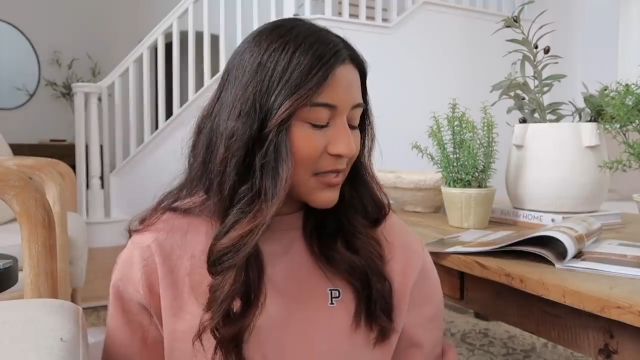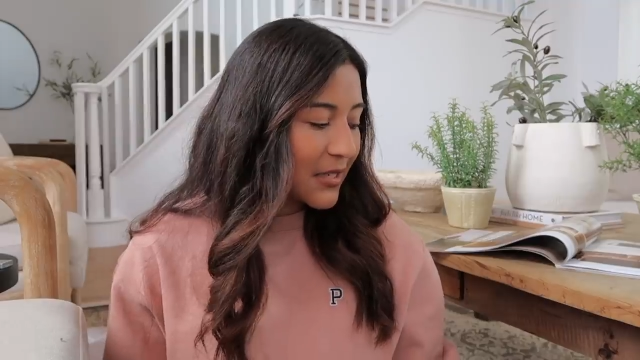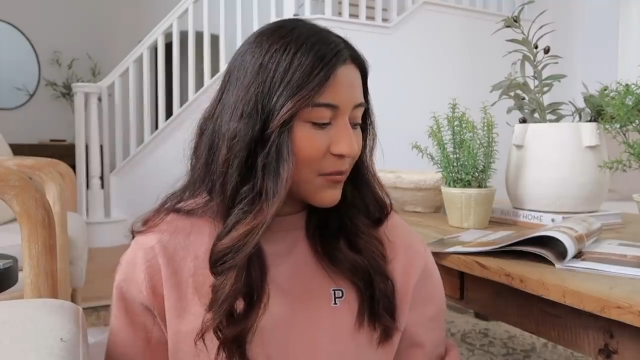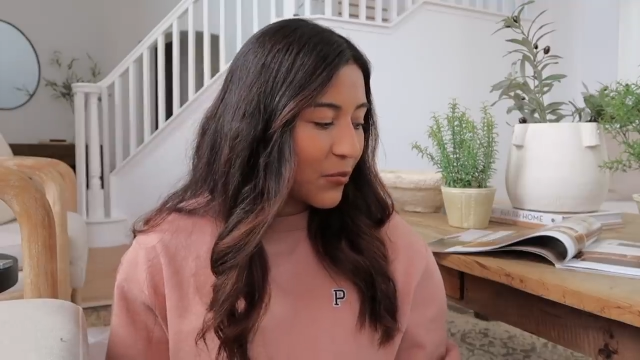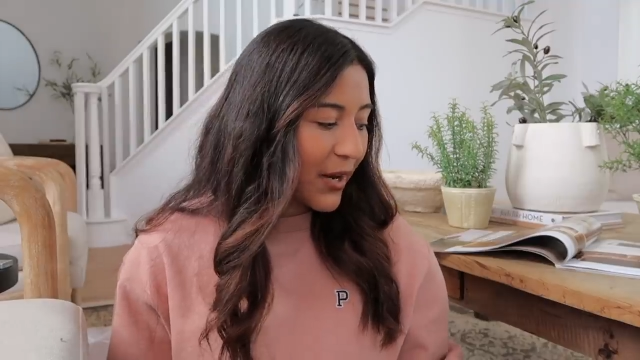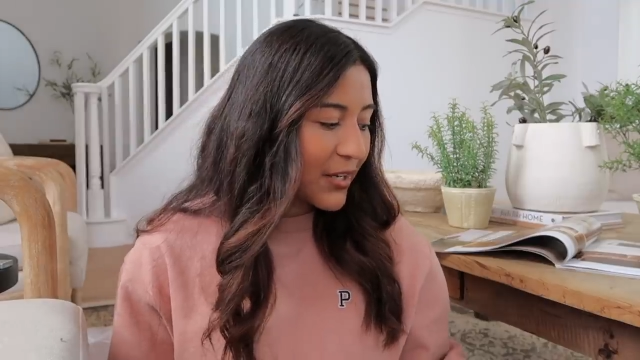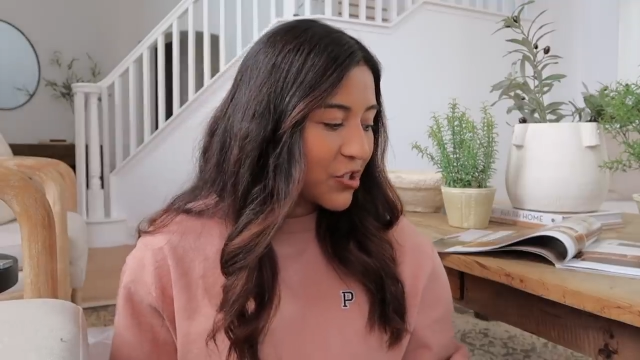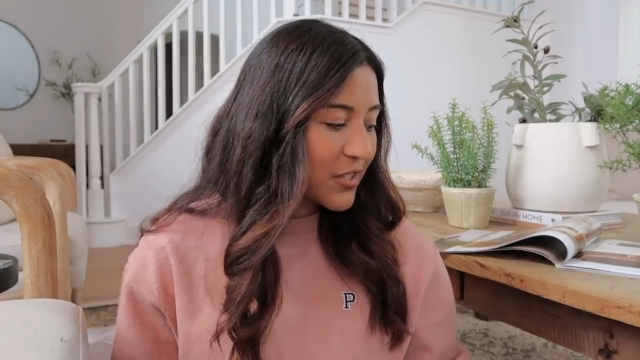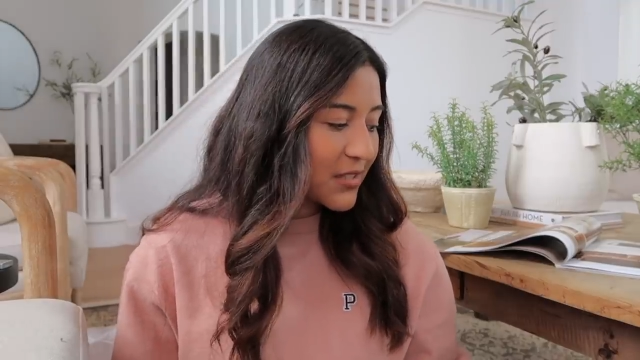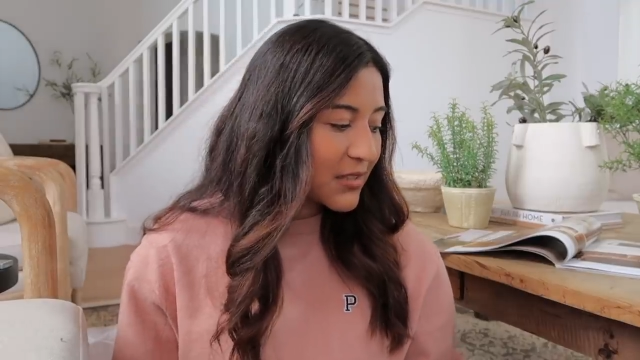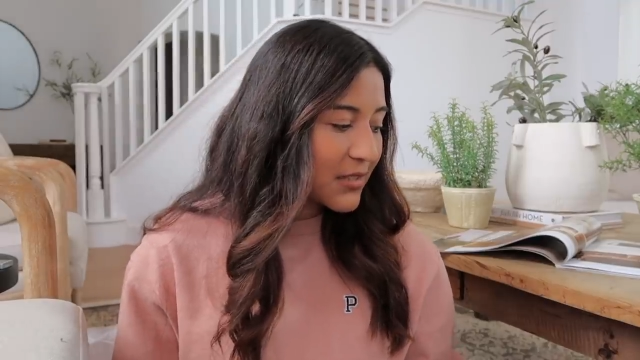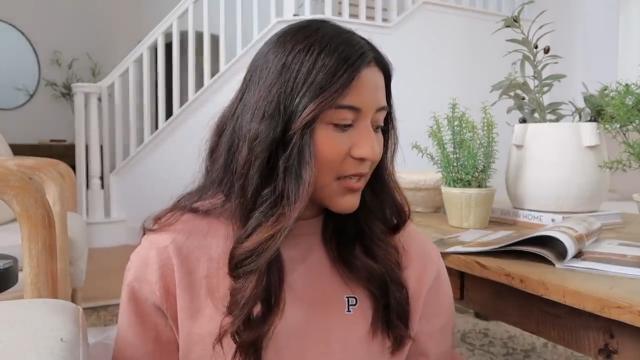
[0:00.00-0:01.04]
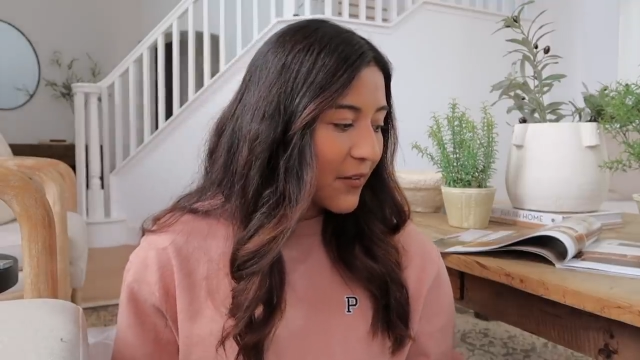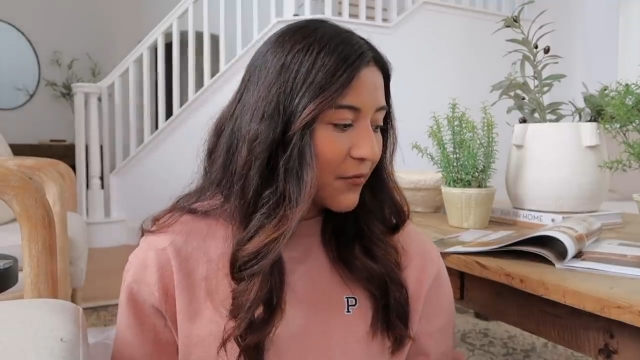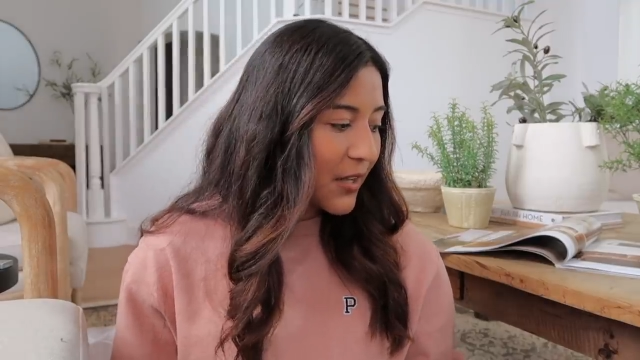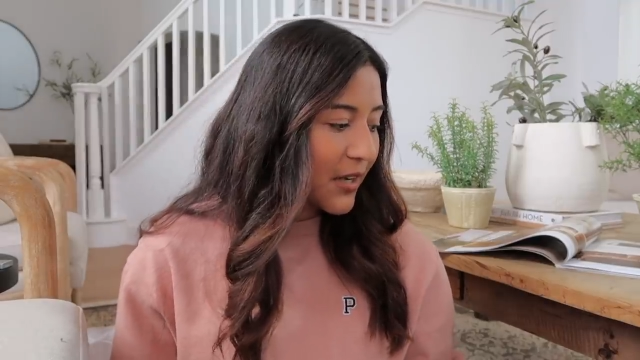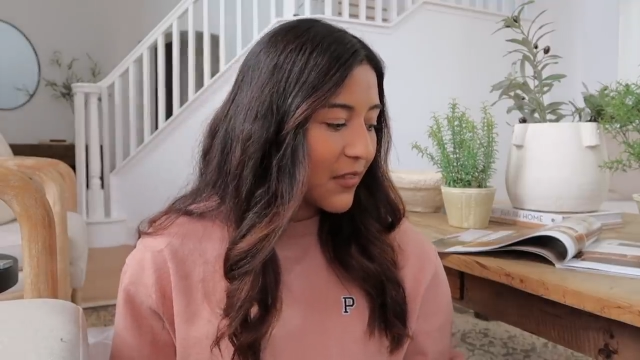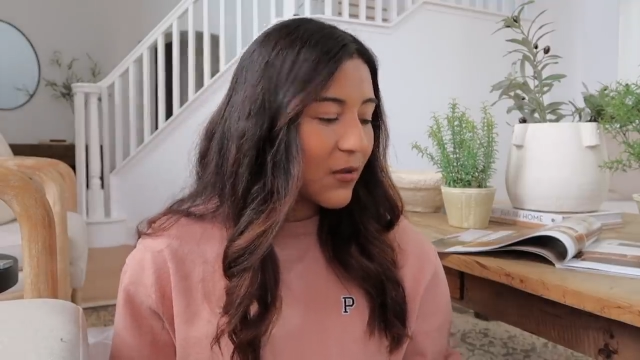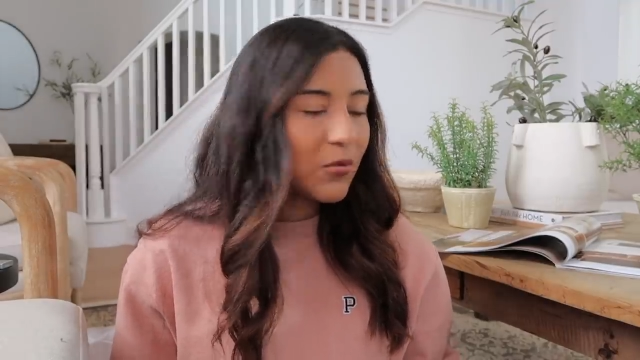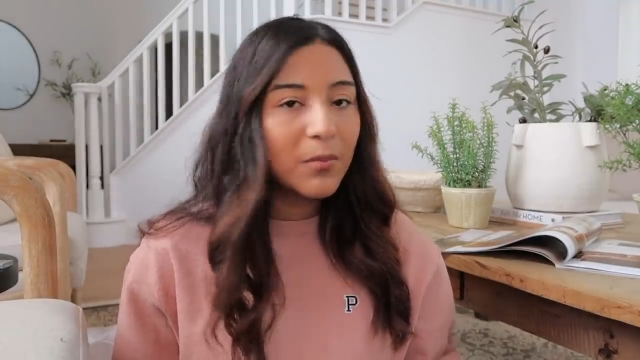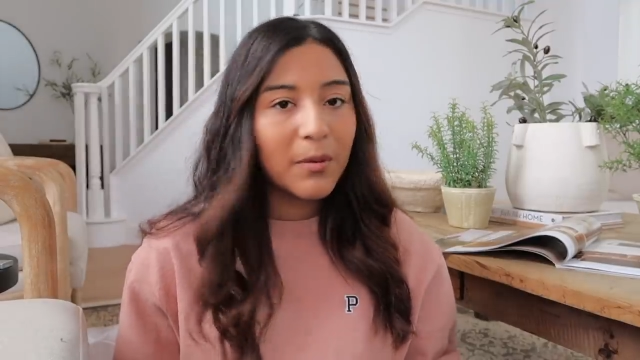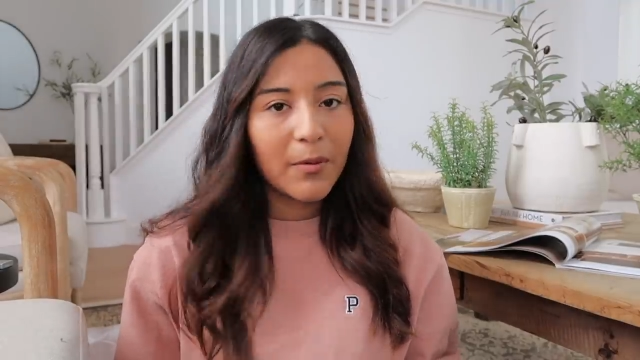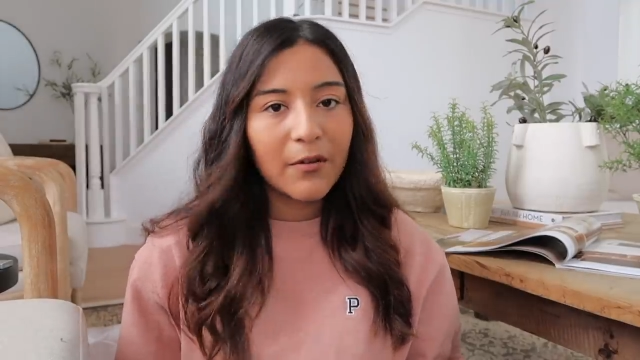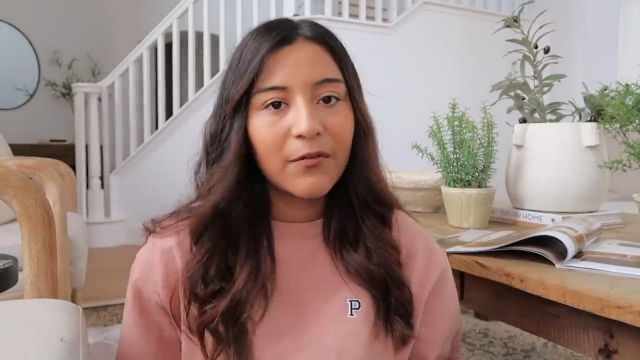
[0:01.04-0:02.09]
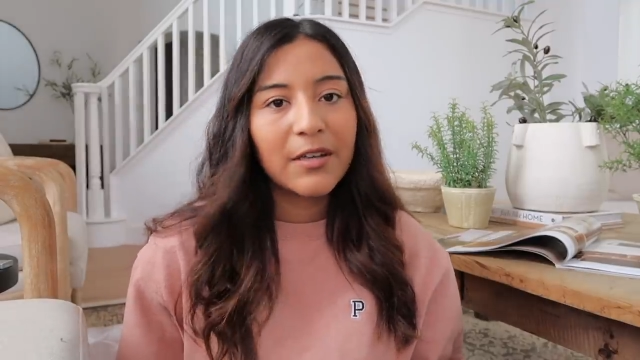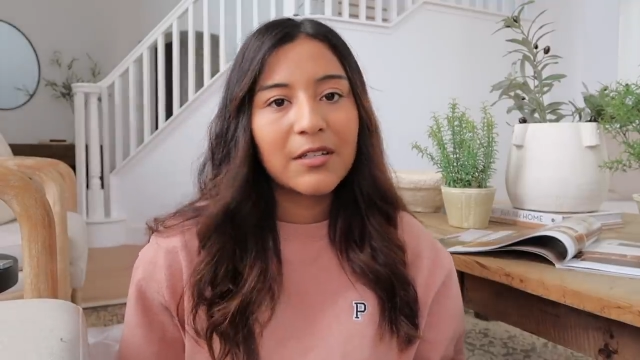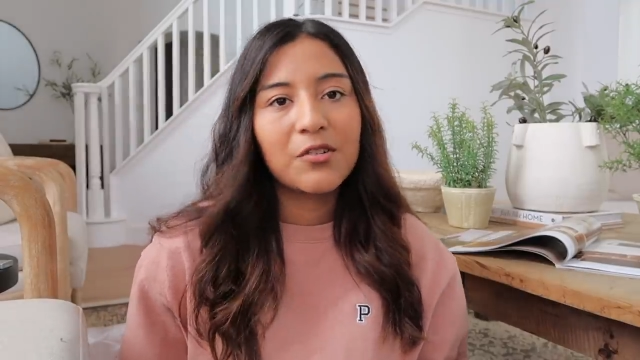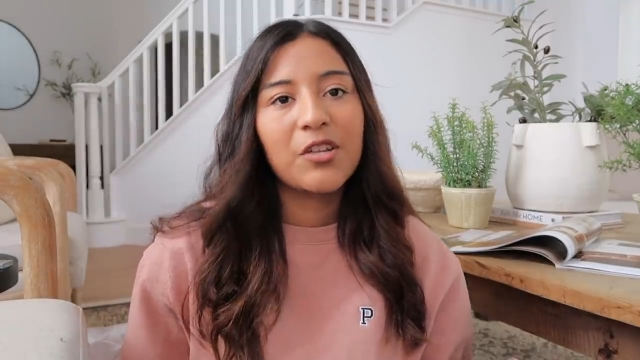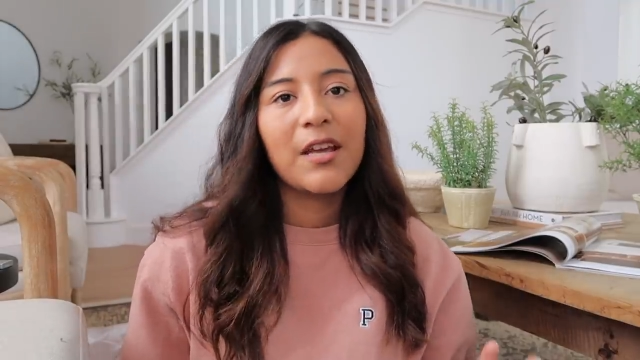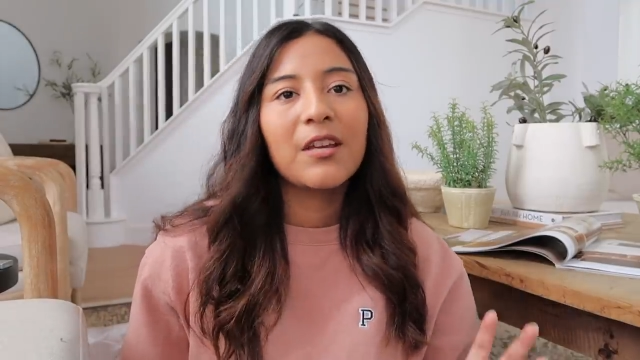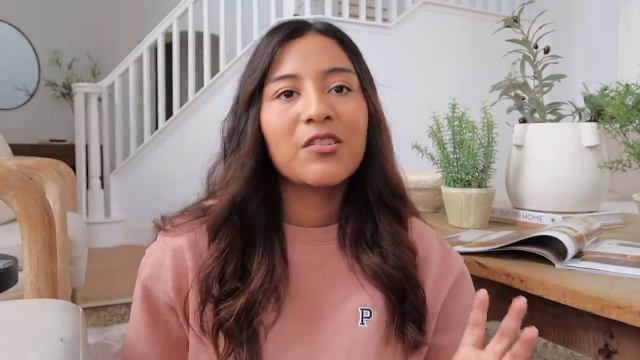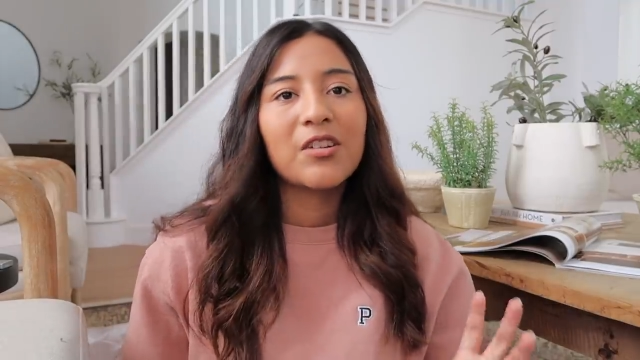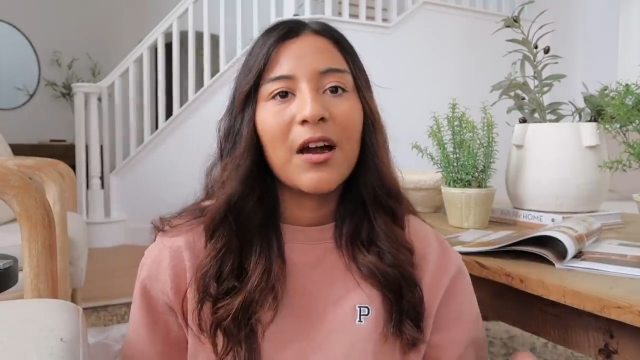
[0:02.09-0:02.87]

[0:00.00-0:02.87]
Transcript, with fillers: and branches and stuff that I think will be perfect to change